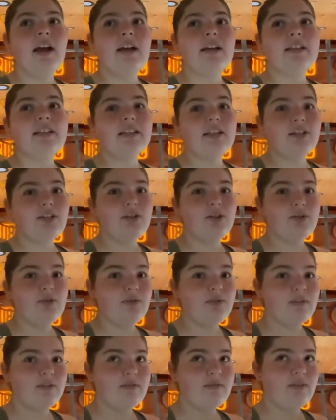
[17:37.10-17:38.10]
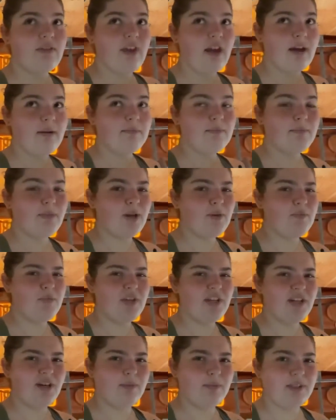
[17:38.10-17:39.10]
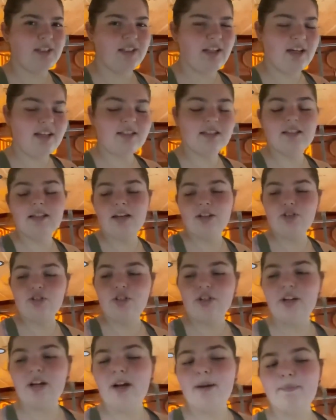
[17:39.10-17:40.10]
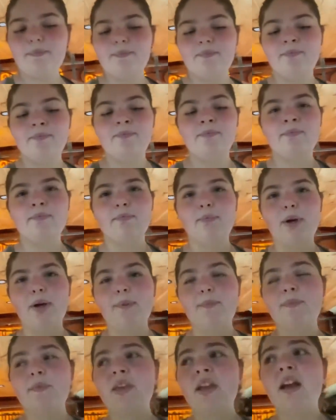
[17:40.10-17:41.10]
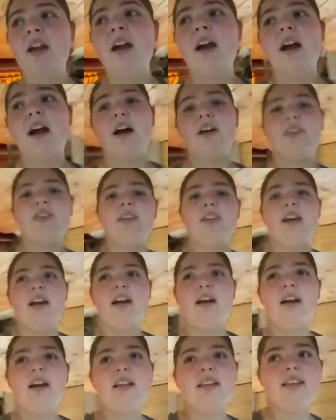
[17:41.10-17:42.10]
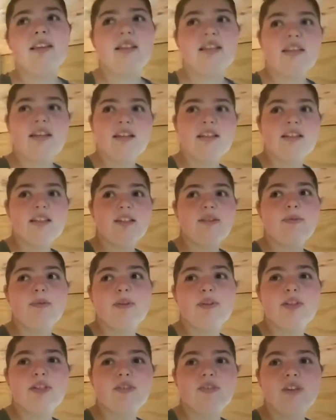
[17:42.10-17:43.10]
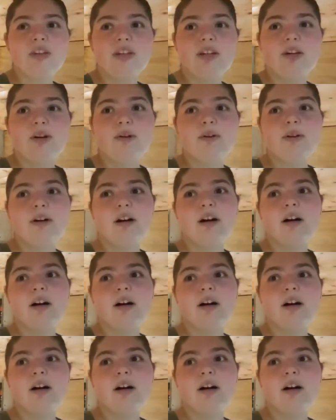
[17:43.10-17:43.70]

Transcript: stay tuned. That might be coming next. Not sure yet. But other than that, I think that's it for this video.